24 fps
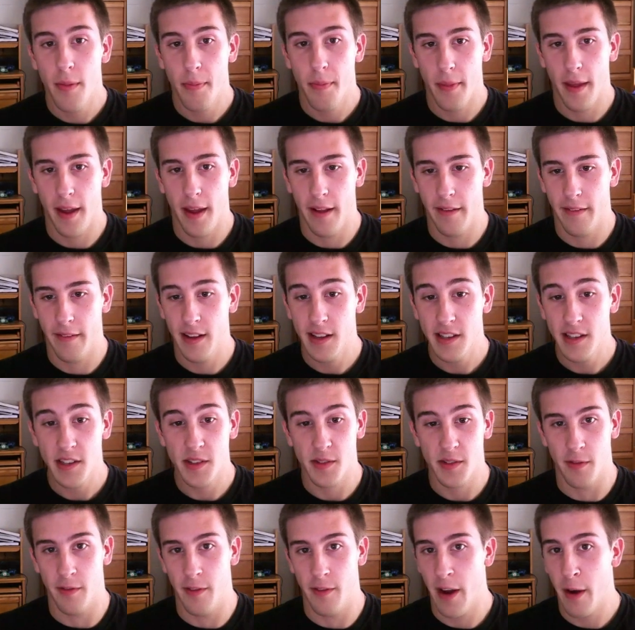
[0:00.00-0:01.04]
And this is
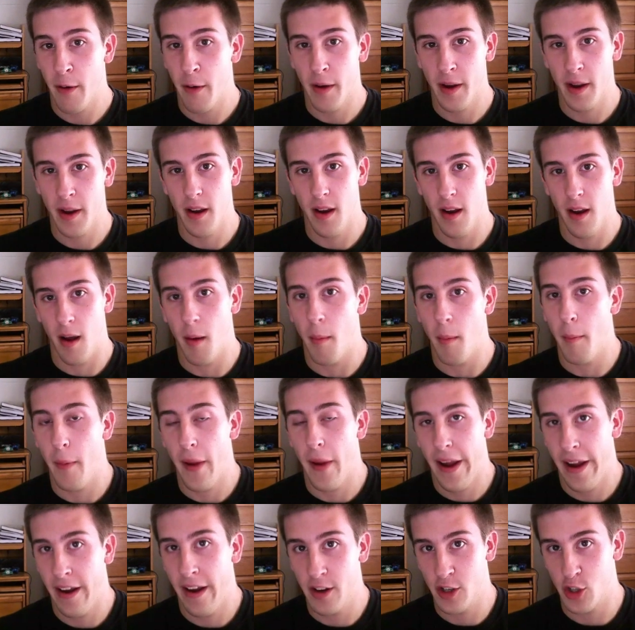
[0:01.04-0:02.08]
very um,
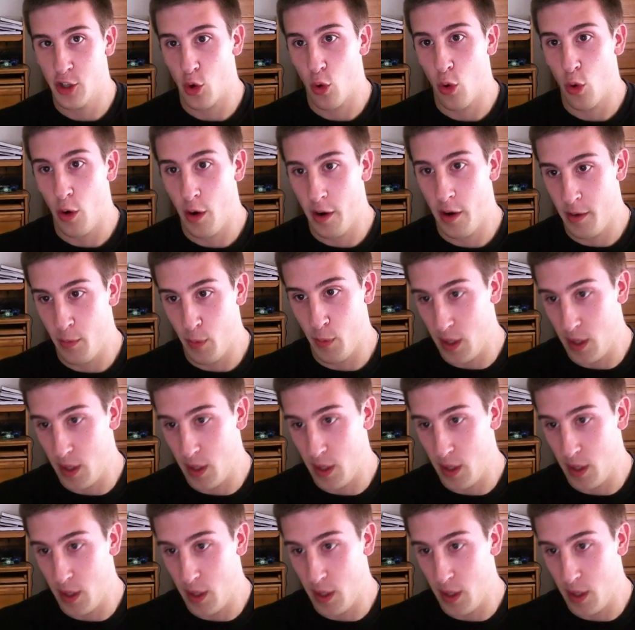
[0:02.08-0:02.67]
Android,